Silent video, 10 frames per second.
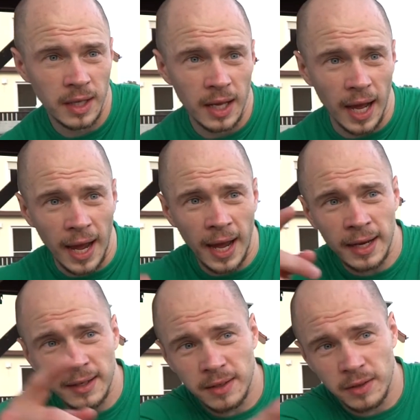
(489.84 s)

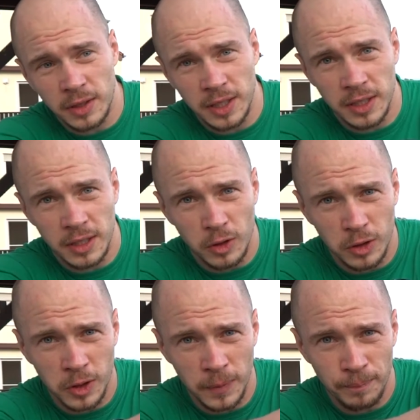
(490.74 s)
And you see the
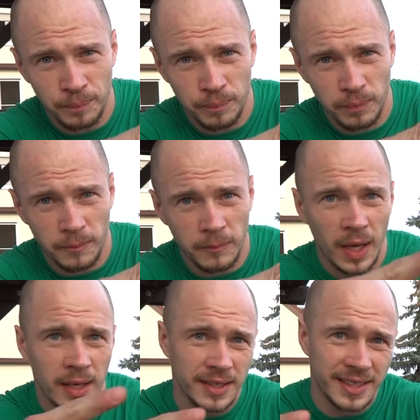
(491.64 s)
logo?
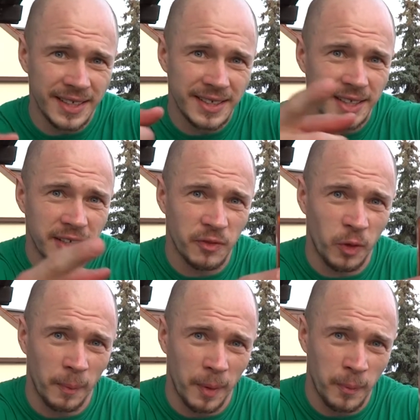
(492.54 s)
This is
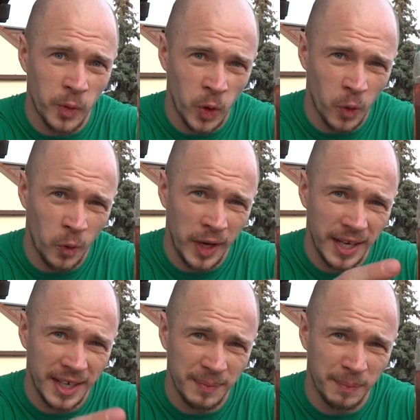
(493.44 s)
from a brewery
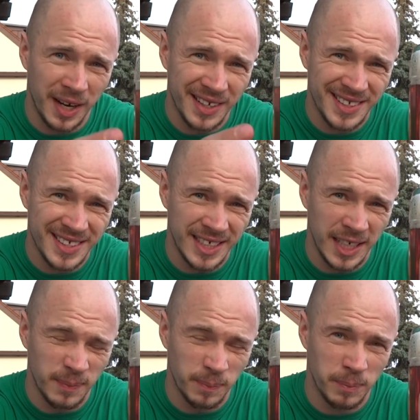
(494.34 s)
in my
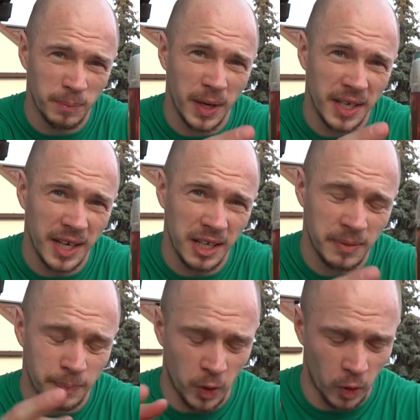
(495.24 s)
city, but this
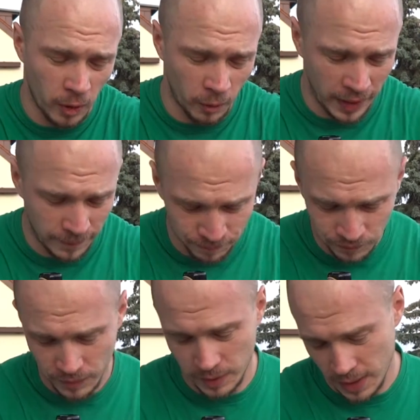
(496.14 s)
brewery,
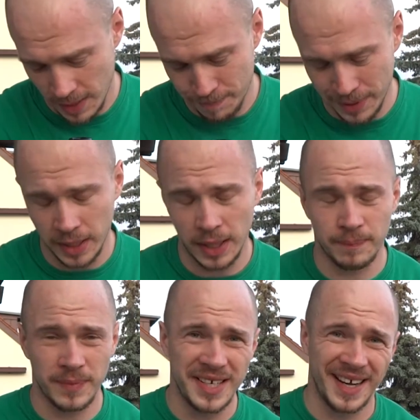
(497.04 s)
a pity,
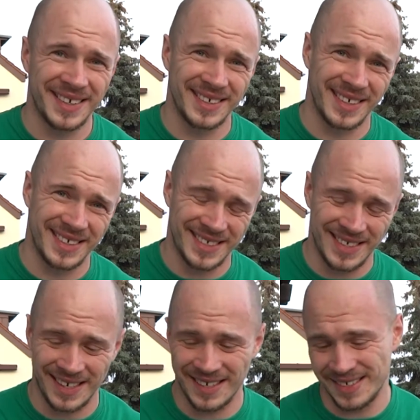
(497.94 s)
doesn't
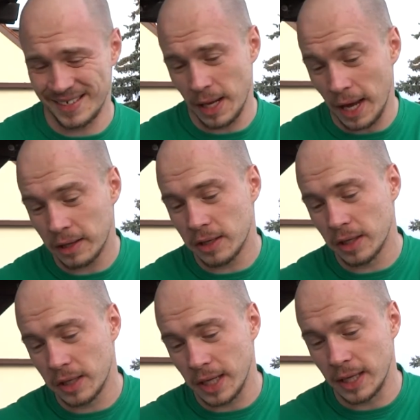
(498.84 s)

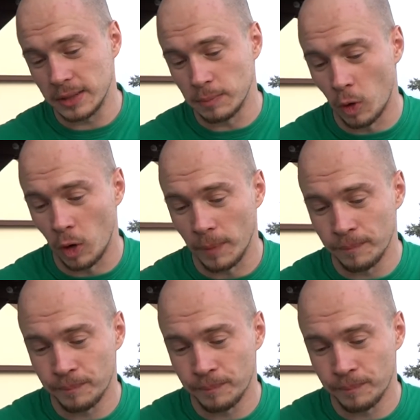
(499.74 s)
exist anymore.